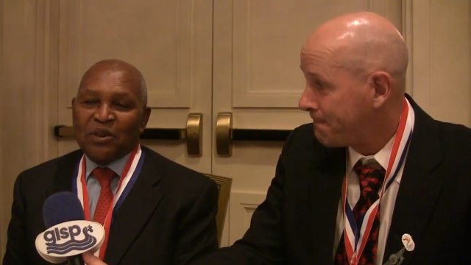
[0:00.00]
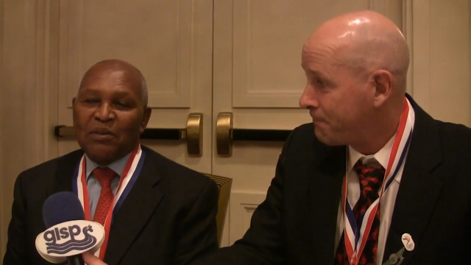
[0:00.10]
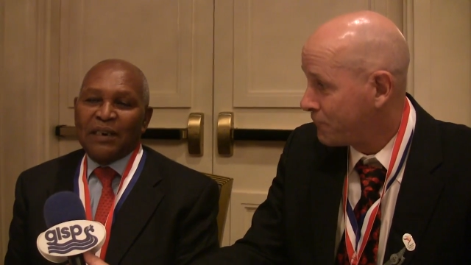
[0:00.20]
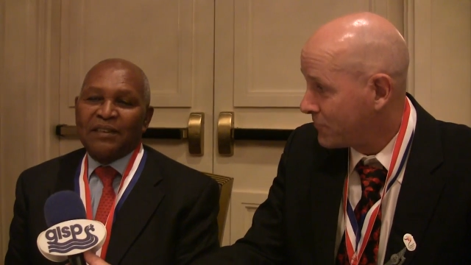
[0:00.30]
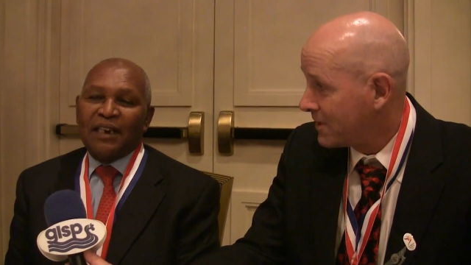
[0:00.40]
Speaker 1: you
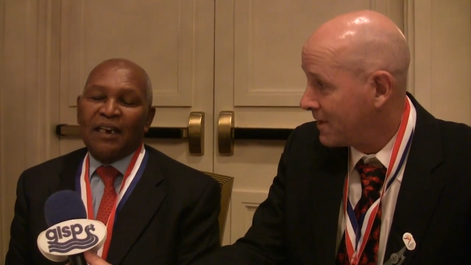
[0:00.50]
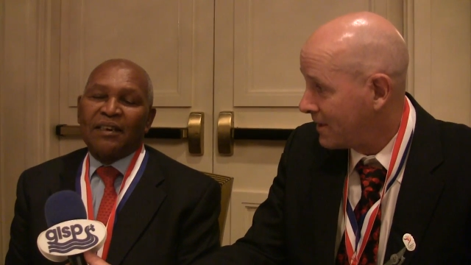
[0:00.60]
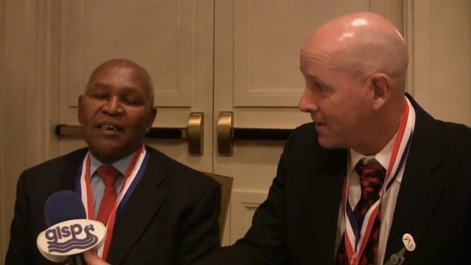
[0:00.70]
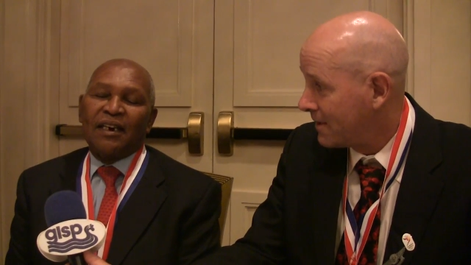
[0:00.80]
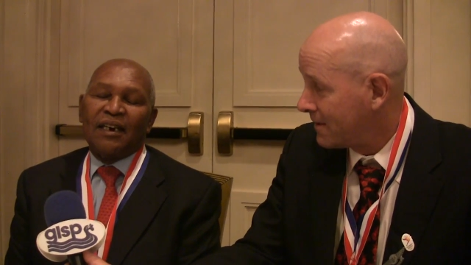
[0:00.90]
so much,
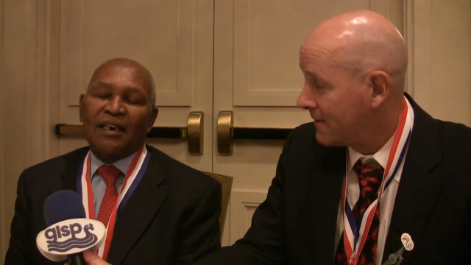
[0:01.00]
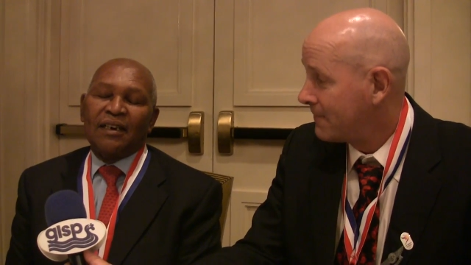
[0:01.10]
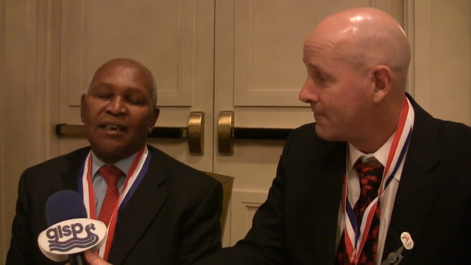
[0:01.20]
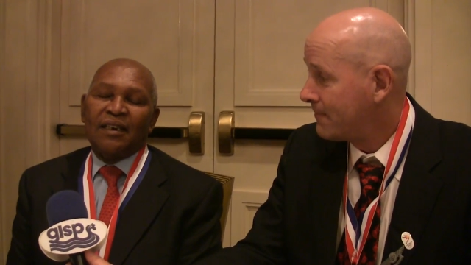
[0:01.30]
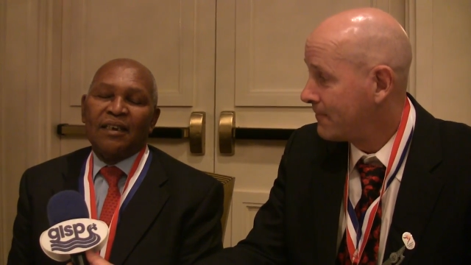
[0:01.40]
and
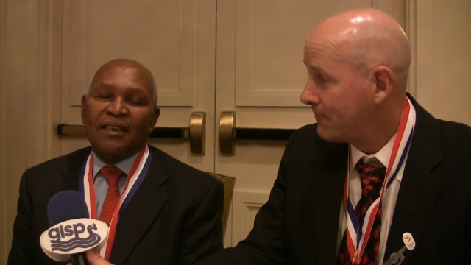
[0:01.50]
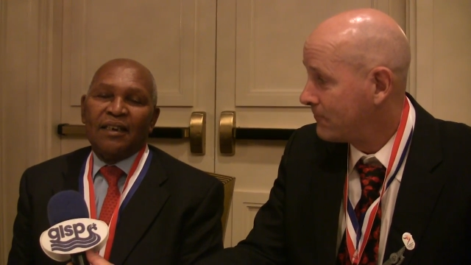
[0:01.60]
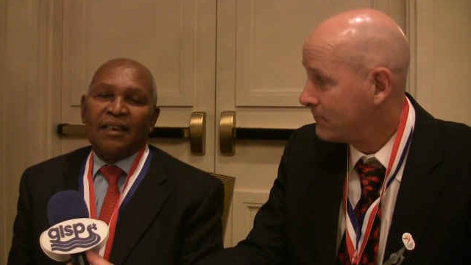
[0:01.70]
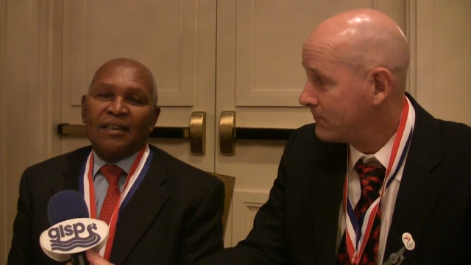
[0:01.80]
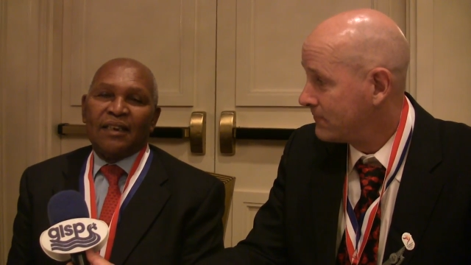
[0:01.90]
uh,
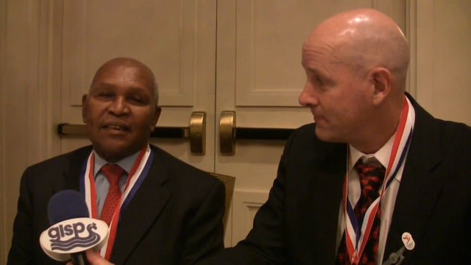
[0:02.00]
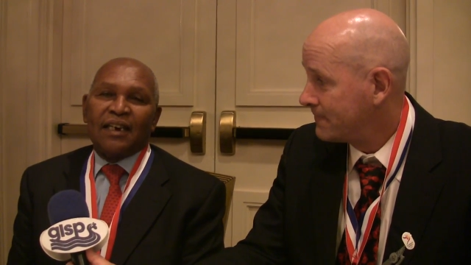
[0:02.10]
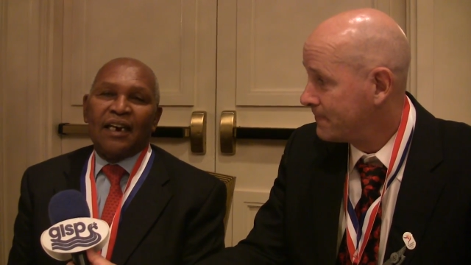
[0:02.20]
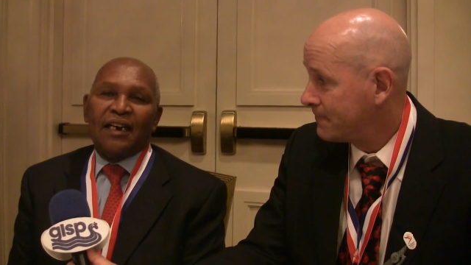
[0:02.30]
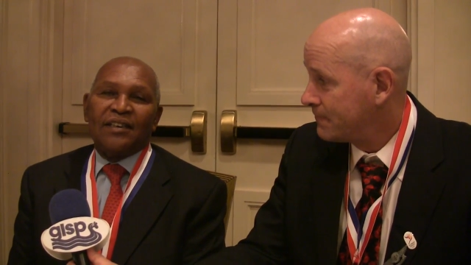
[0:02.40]
that
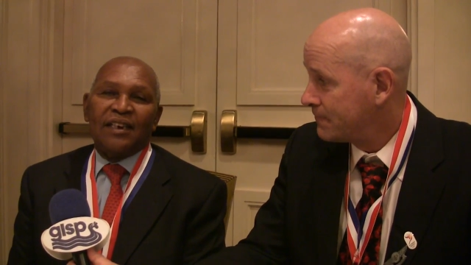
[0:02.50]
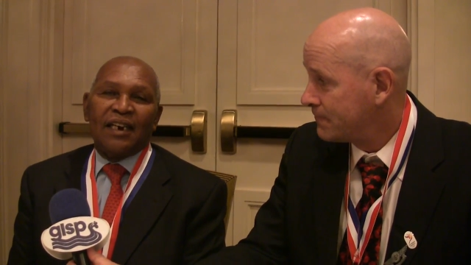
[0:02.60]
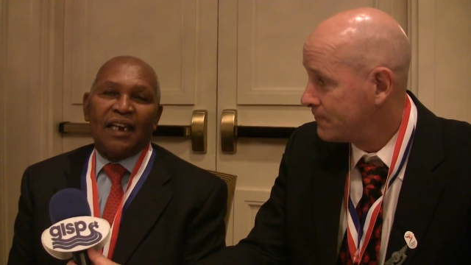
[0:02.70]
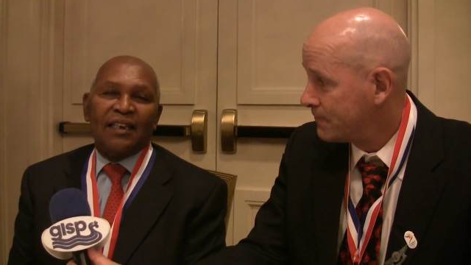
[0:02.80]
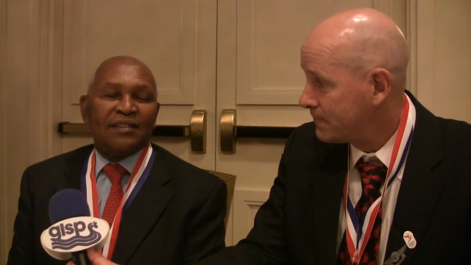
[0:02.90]
I
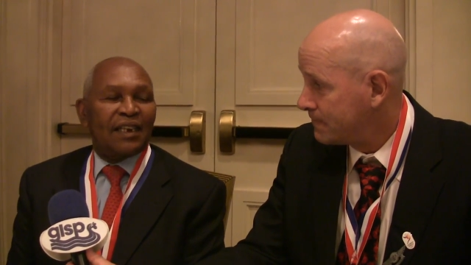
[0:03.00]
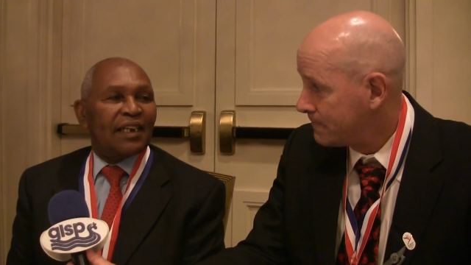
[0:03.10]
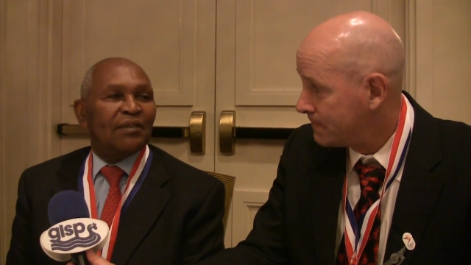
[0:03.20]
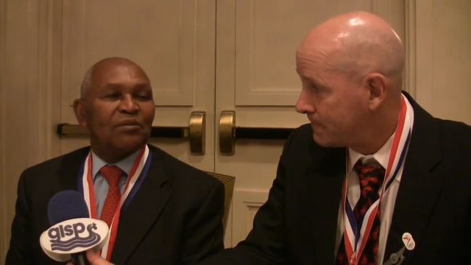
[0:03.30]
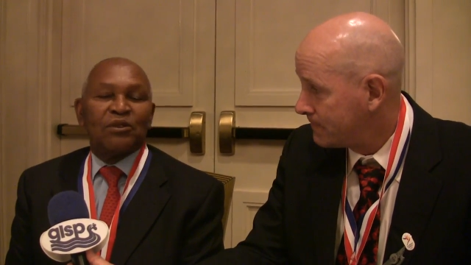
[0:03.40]
realize
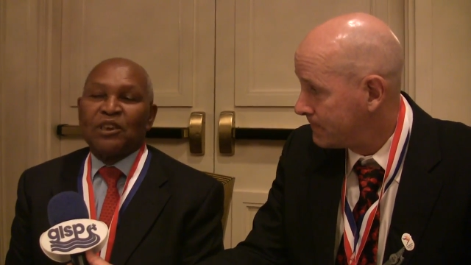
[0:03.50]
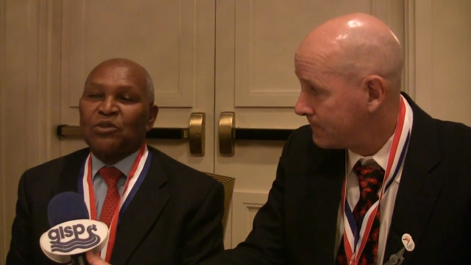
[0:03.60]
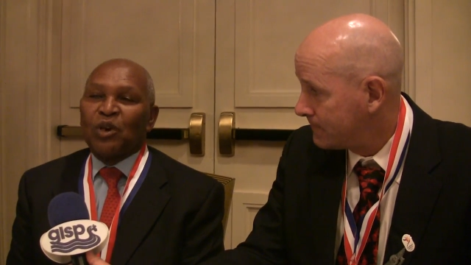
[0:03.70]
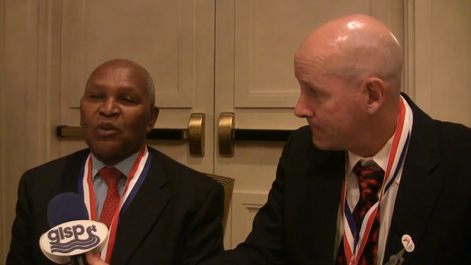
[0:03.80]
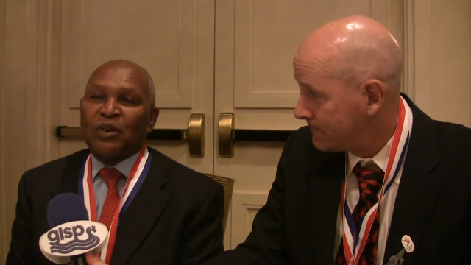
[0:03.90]
I came to
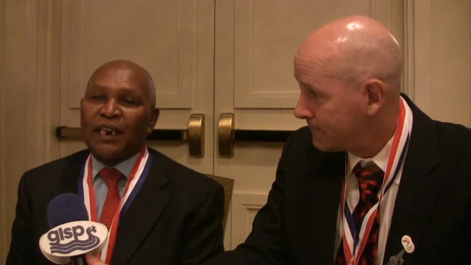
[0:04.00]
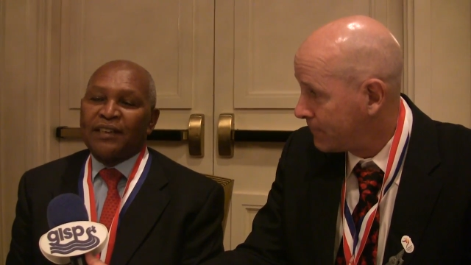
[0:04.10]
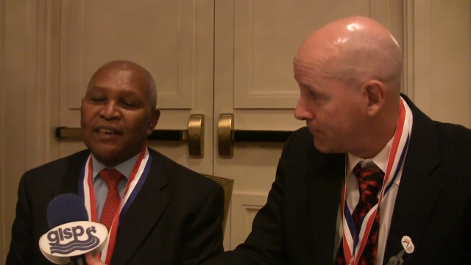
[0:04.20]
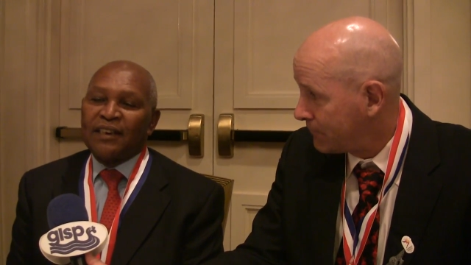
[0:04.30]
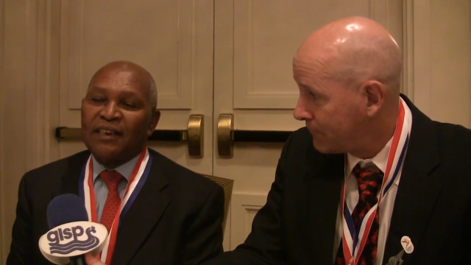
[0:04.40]
this world with
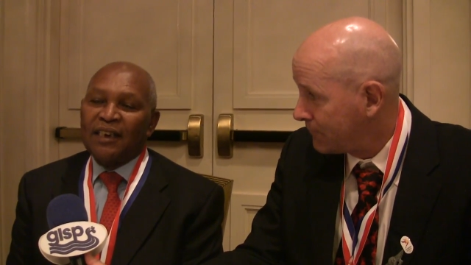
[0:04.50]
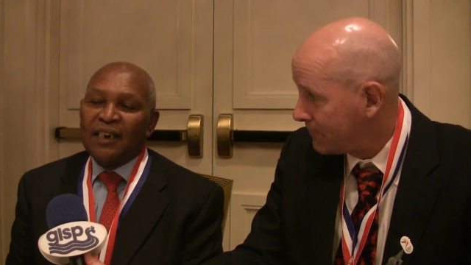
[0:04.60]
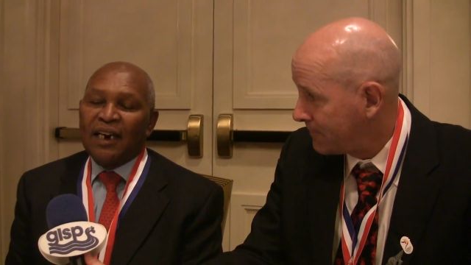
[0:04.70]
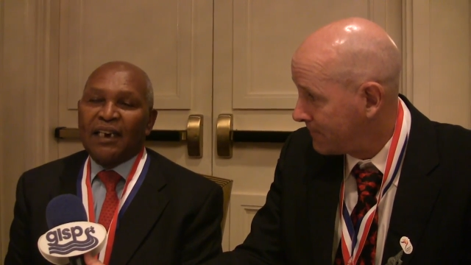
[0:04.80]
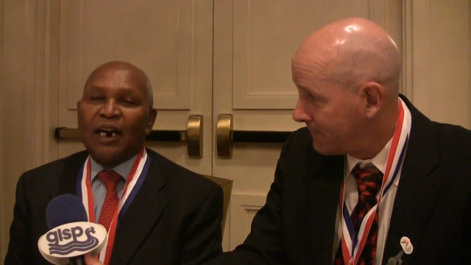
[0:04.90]
nothing,
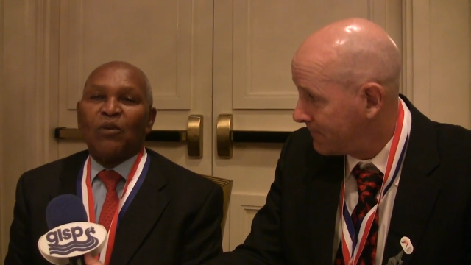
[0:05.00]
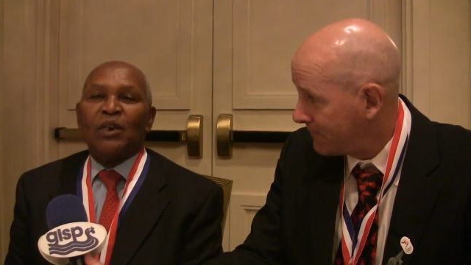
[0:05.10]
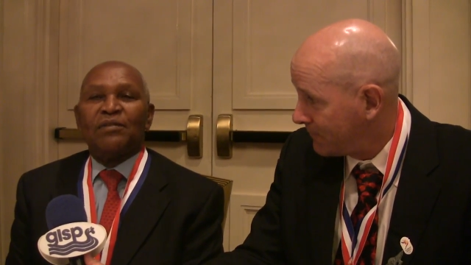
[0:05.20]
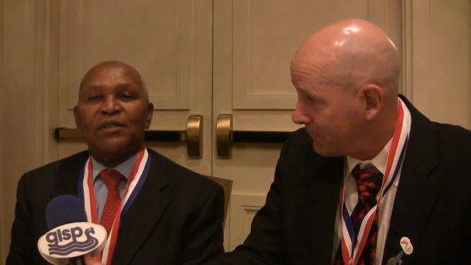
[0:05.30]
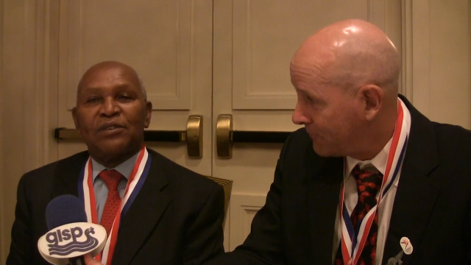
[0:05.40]
and I will
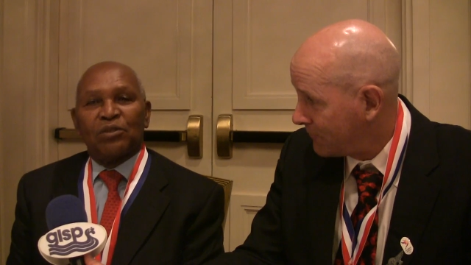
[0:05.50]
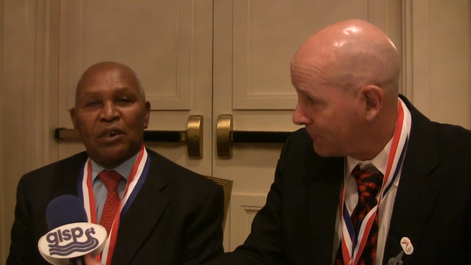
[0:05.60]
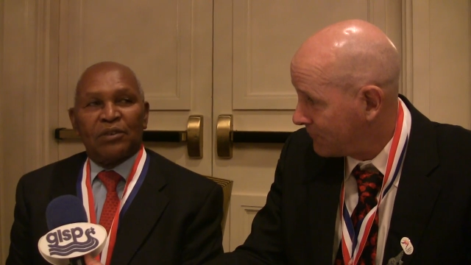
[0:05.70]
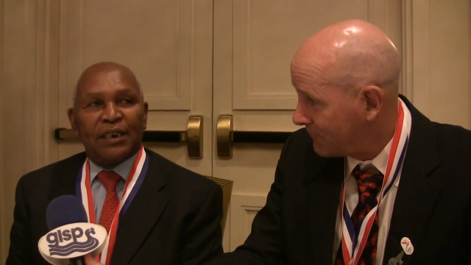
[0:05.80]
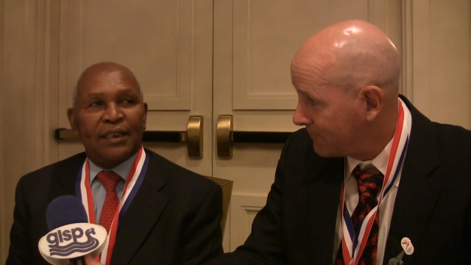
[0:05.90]
leave this
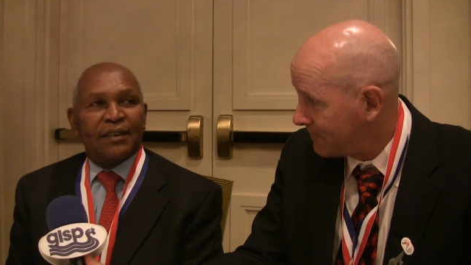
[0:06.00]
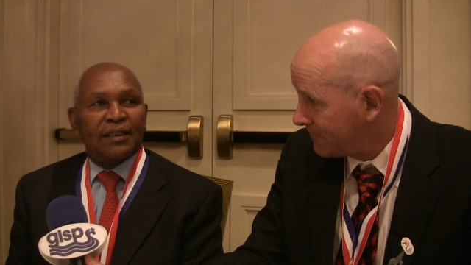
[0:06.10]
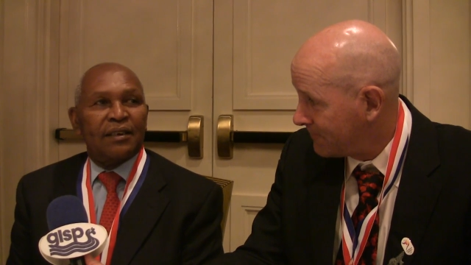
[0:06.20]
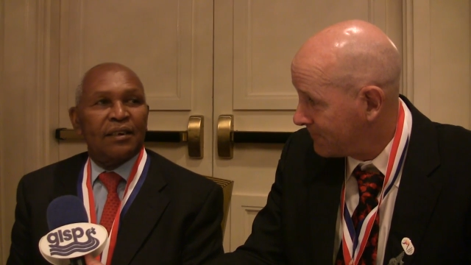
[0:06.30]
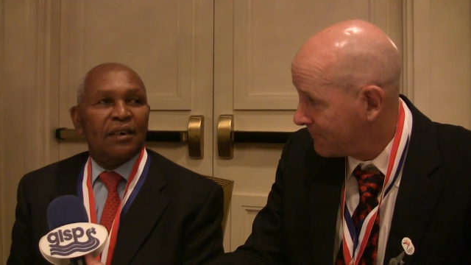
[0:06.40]
world with nothing.